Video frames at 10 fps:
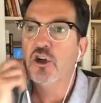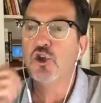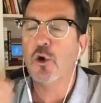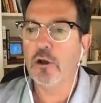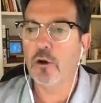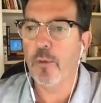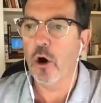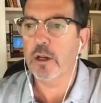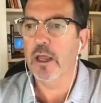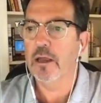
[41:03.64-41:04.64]
trailer
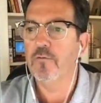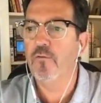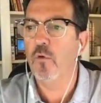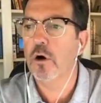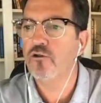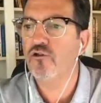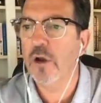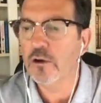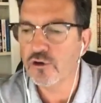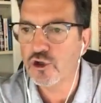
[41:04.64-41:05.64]
parking for
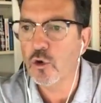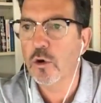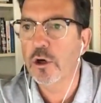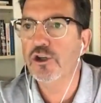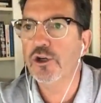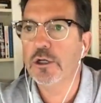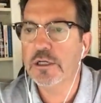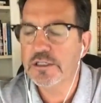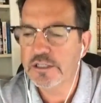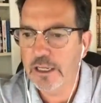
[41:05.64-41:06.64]
trailer storage and
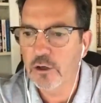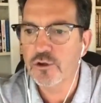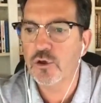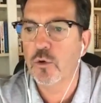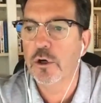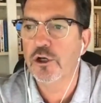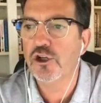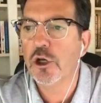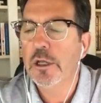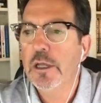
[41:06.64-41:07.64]
container
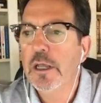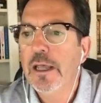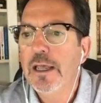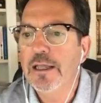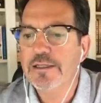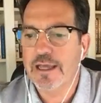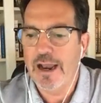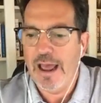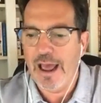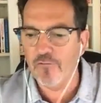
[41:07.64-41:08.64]
storage. It's going
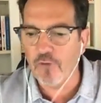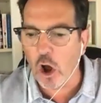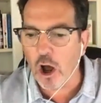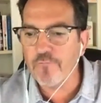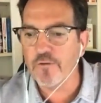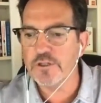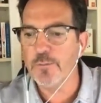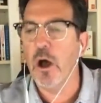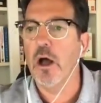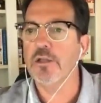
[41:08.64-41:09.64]
to have office
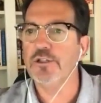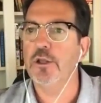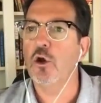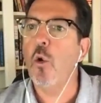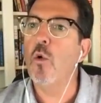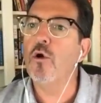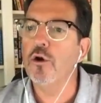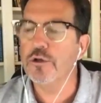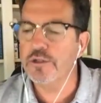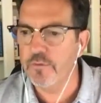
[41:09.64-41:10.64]
pods on the
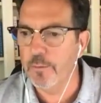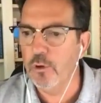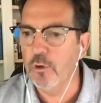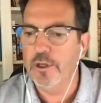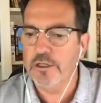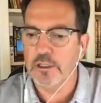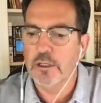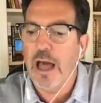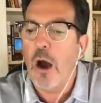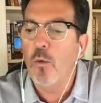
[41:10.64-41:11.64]
corners of the buildings,
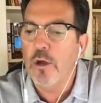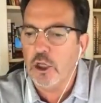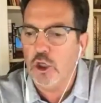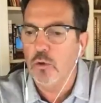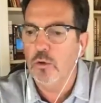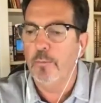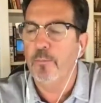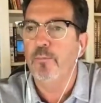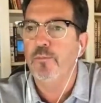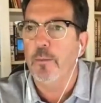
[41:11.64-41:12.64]
allowing you
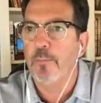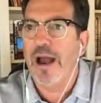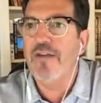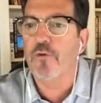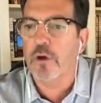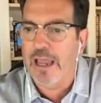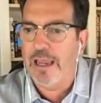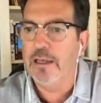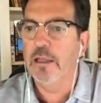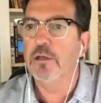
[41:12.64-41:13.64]
to
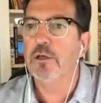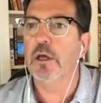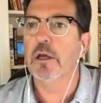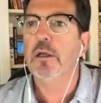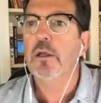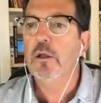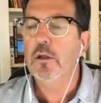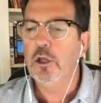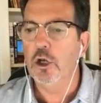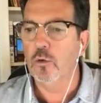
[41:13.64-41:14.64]
bifurcate into,
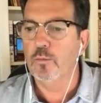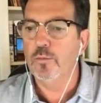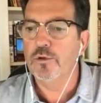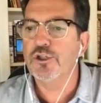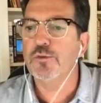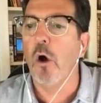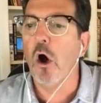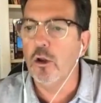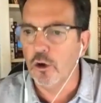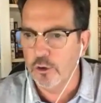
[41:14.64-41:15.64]

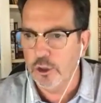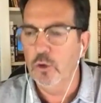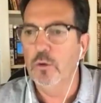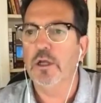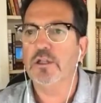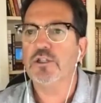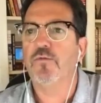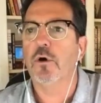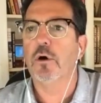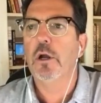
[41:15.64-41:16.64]
smaller units
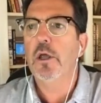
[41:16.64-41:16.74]
for